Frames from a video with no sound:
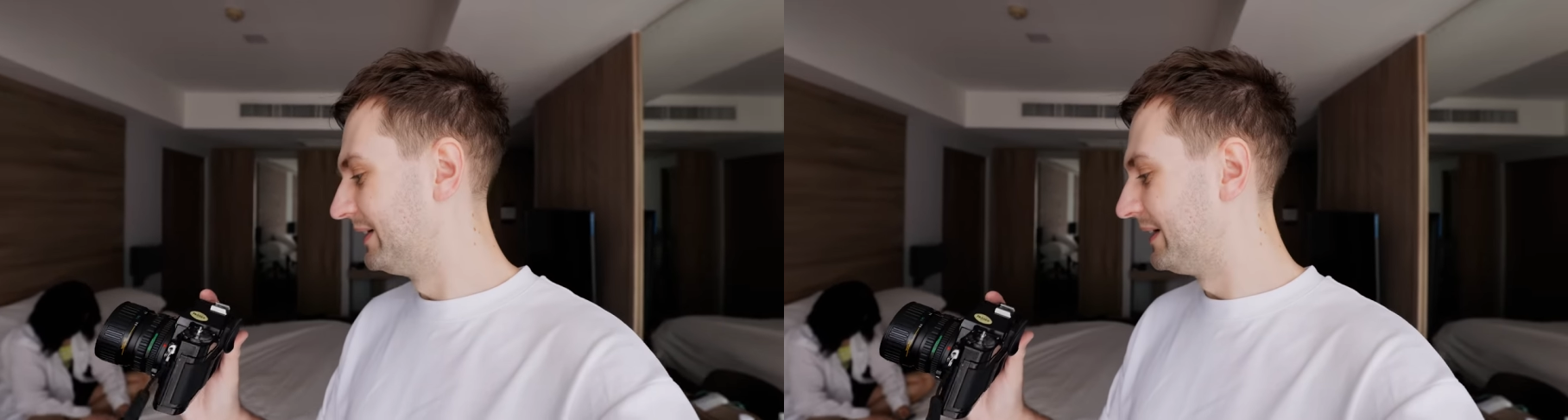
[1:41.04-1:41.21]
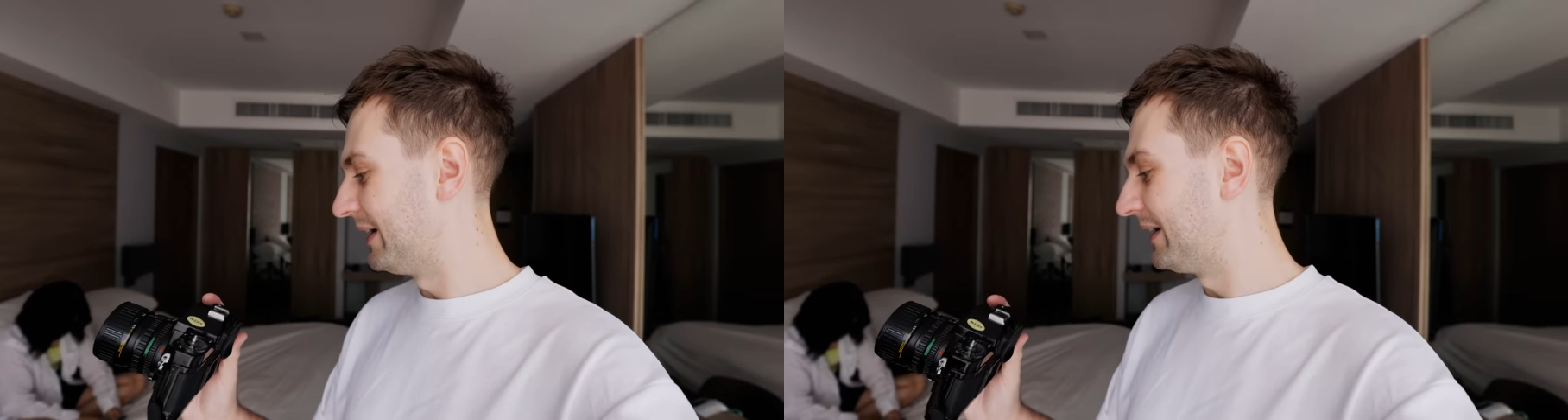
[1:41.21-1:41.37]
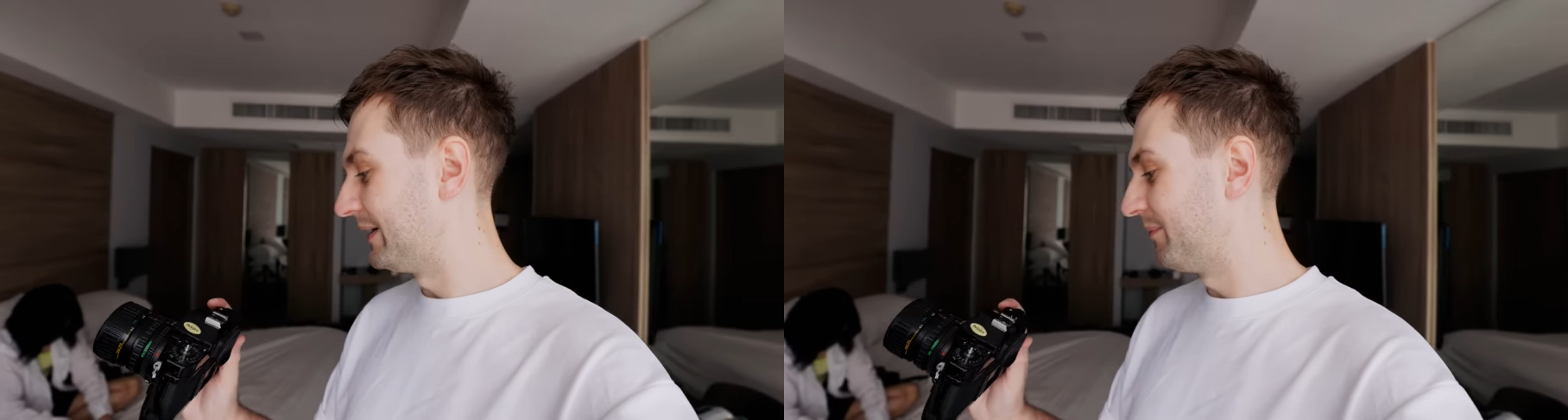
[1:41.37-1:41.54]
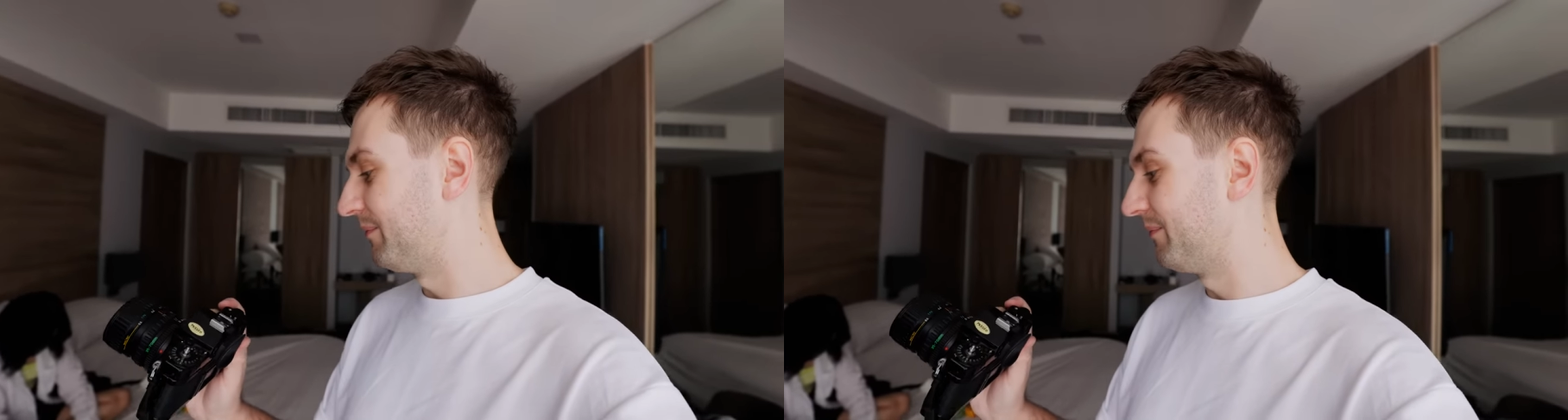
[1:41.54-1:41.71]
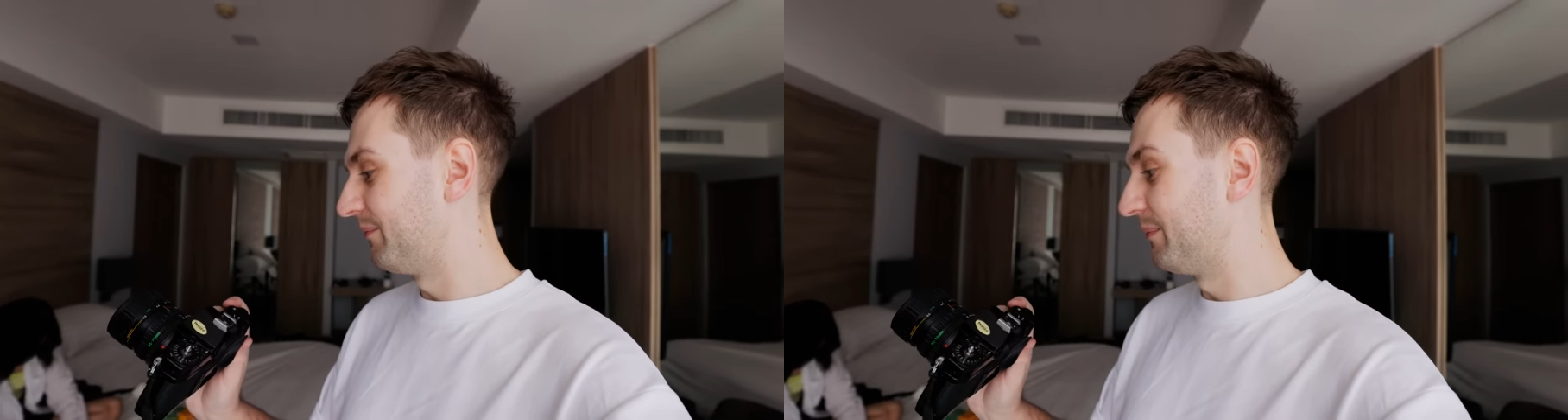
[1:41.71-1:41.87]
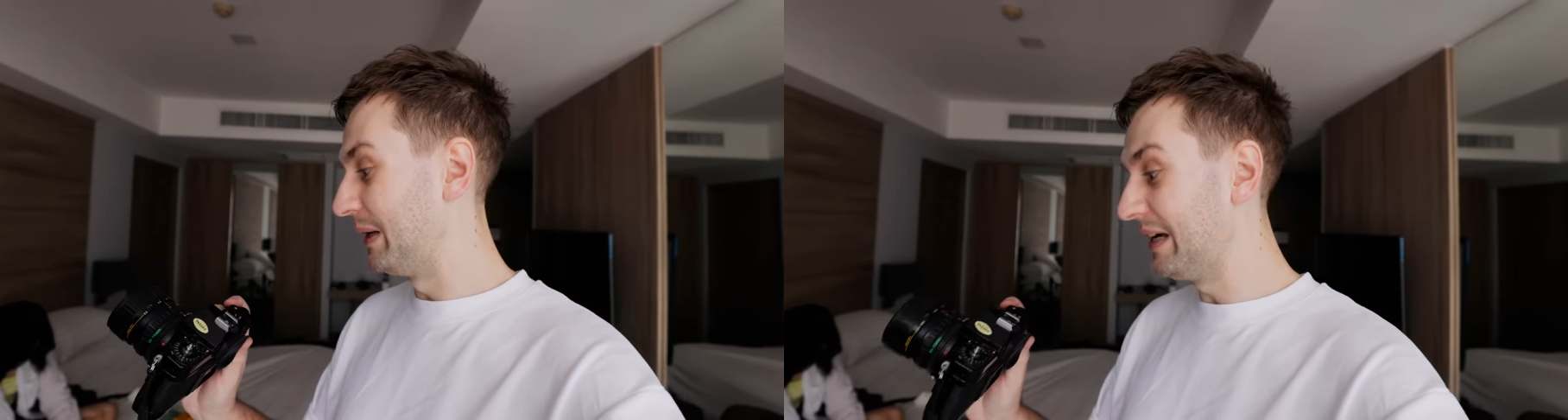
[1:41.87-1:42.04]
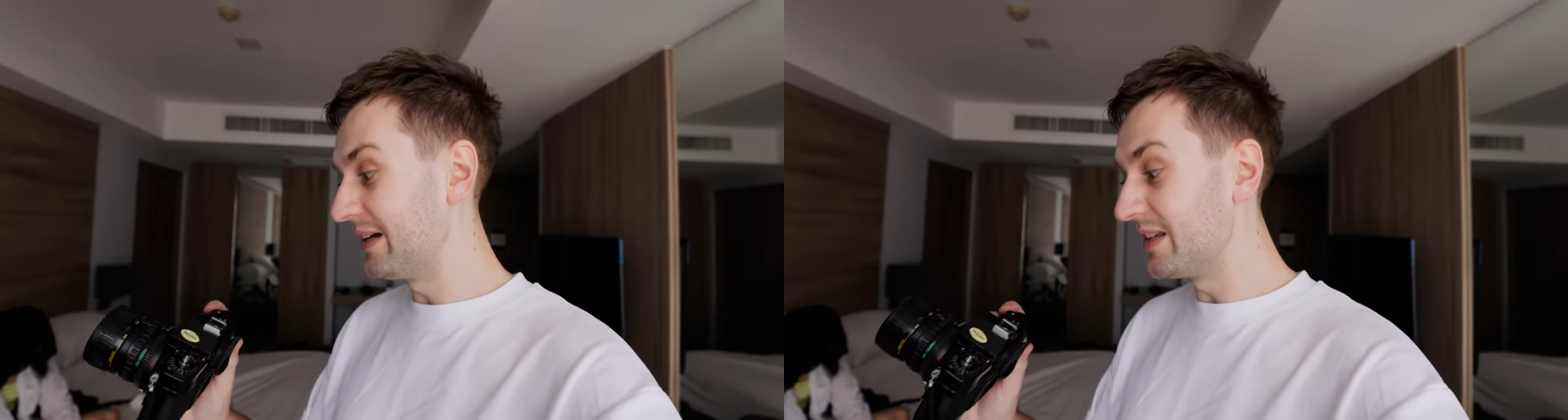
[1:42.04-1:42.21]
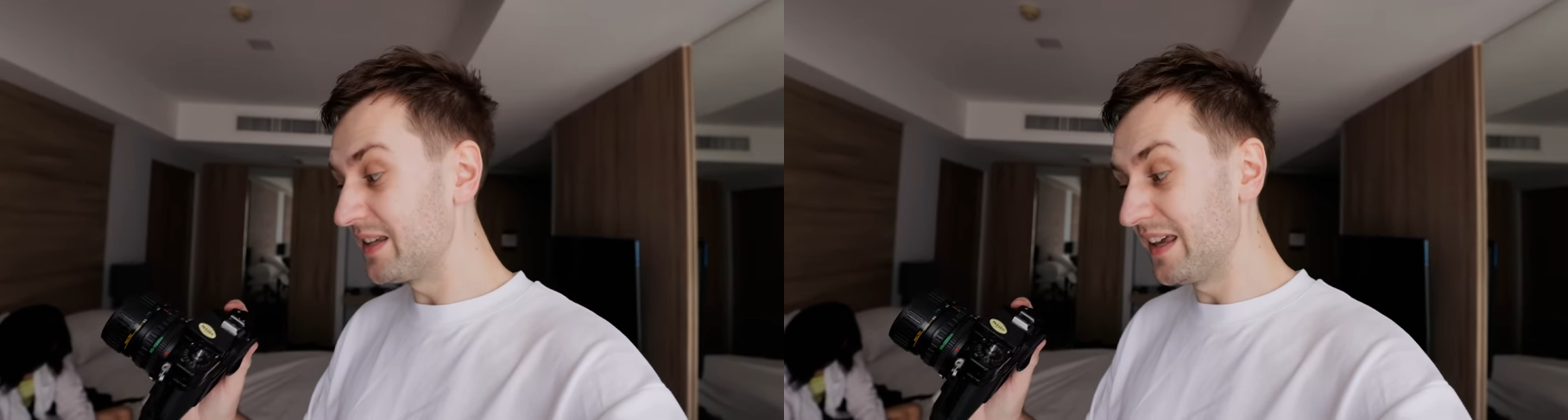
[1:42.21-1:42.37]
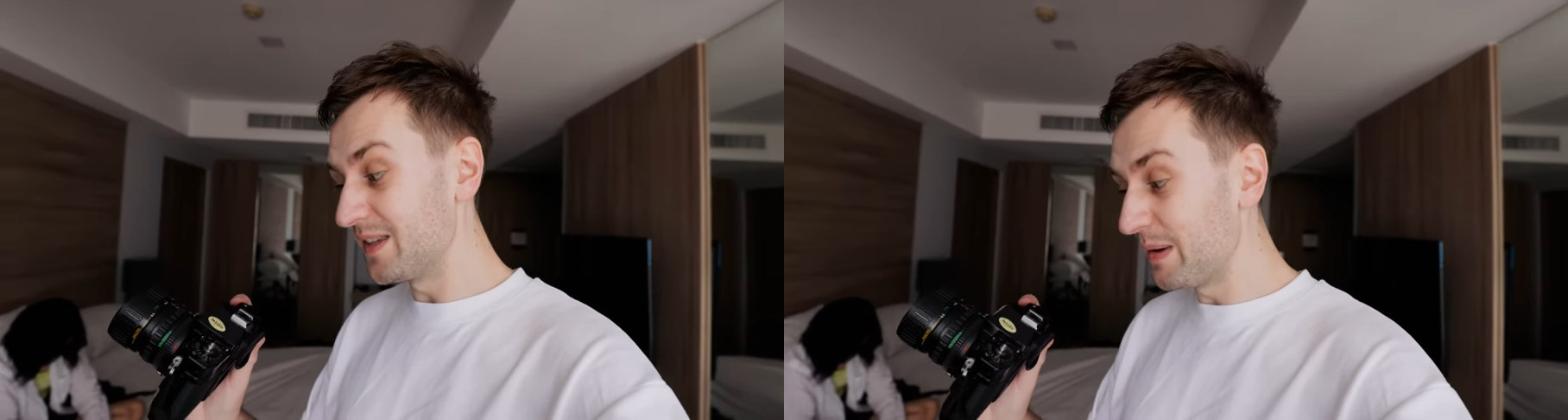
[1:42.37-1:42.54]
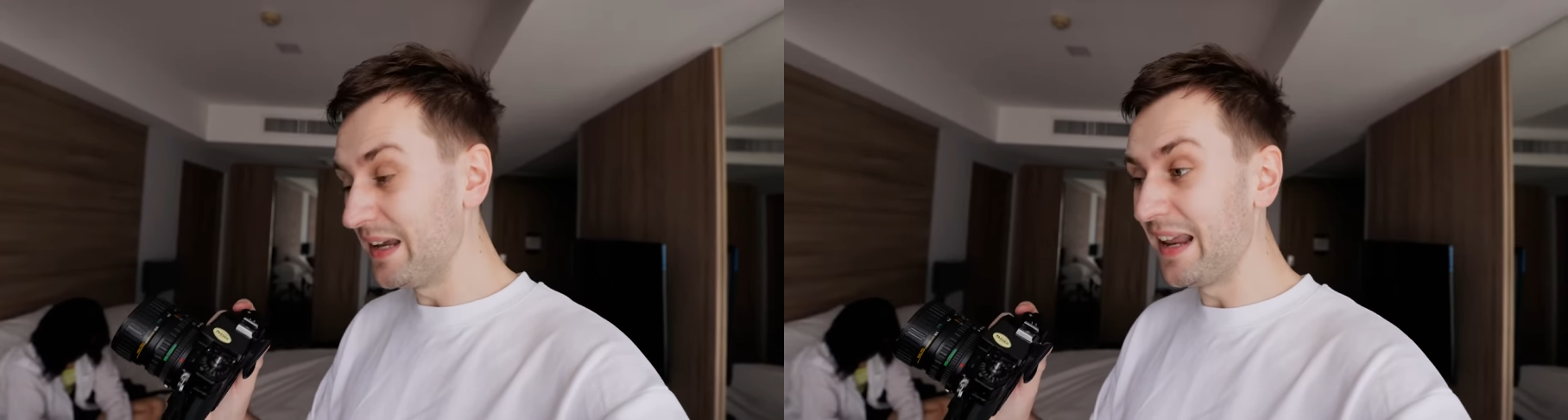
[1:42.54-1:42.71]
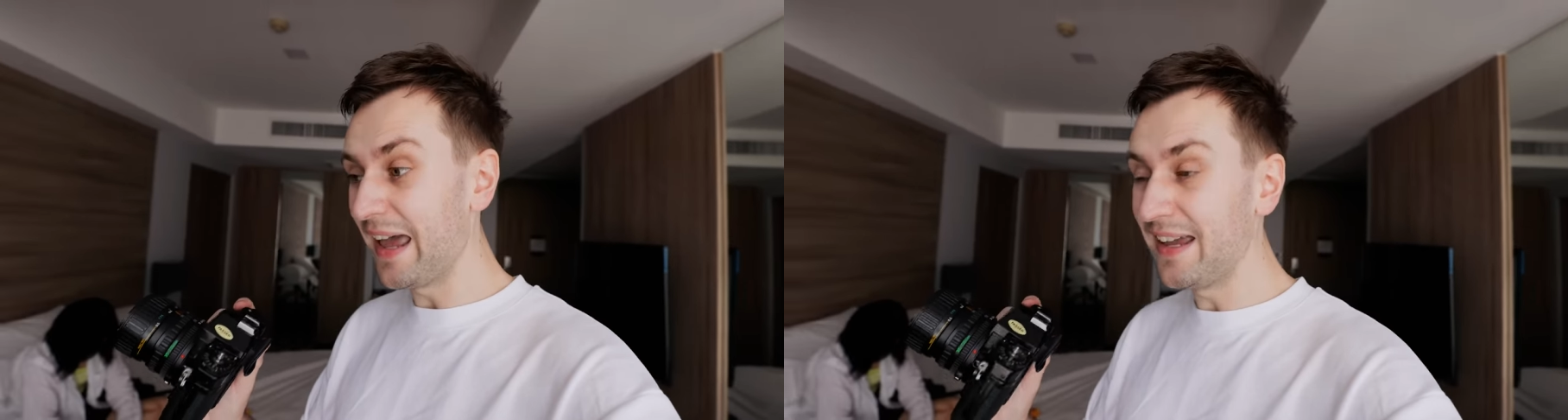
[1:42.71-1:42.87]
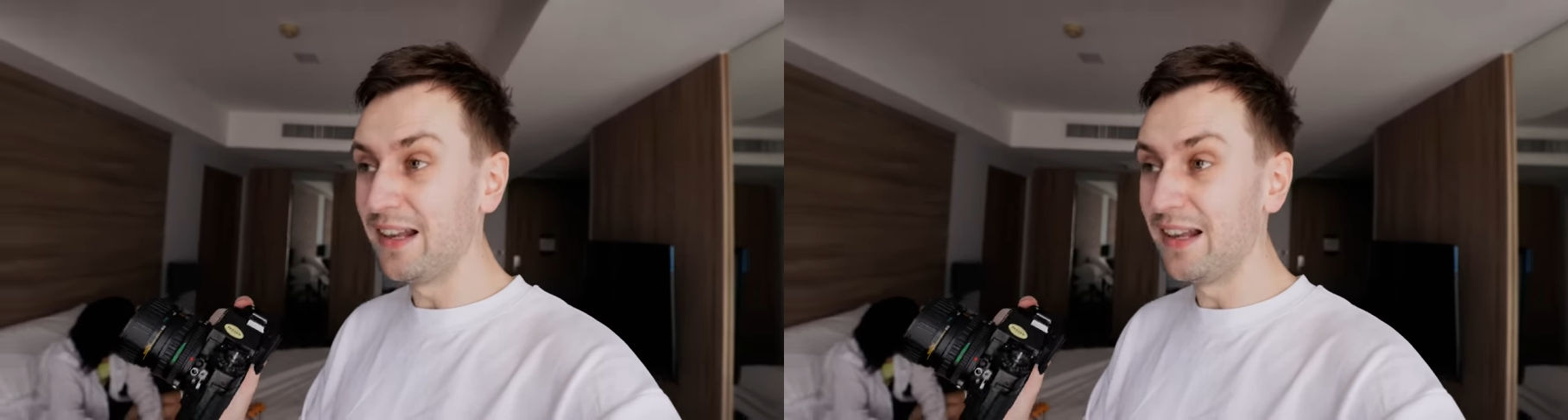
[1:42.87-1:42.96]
But yeah, it's been a